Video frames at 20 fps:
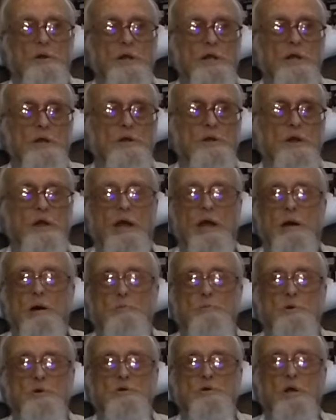needed
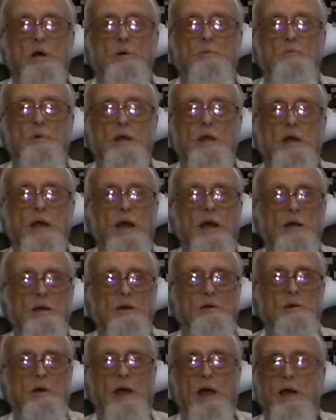help or something, they
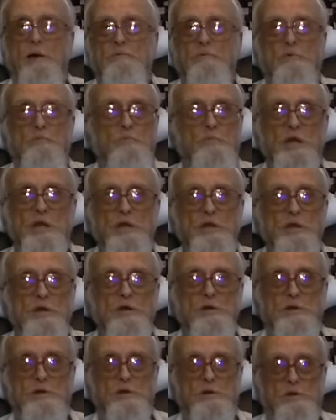had to have
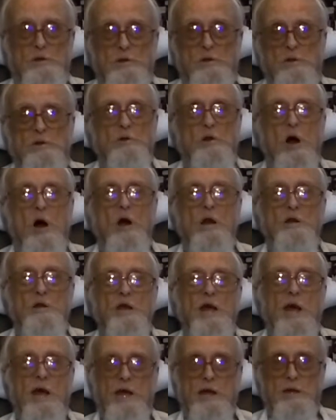immediate
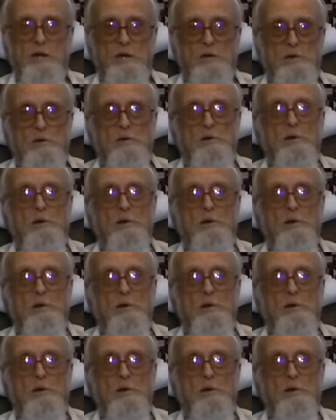contact.